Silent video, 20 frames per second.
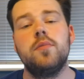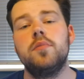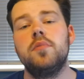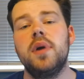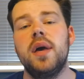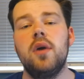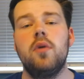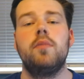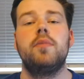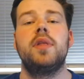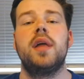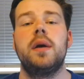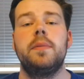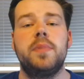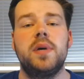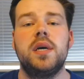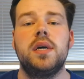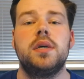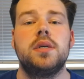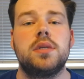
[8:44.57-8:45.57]
help
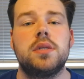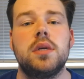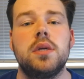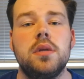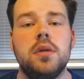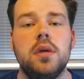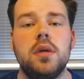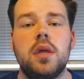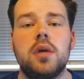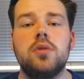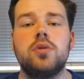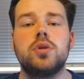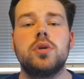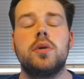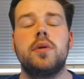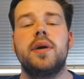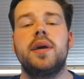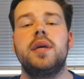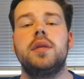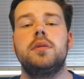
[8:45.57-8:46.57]
that person, you know,
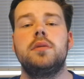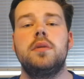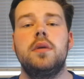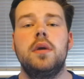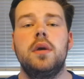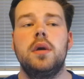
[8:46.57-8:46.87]
try and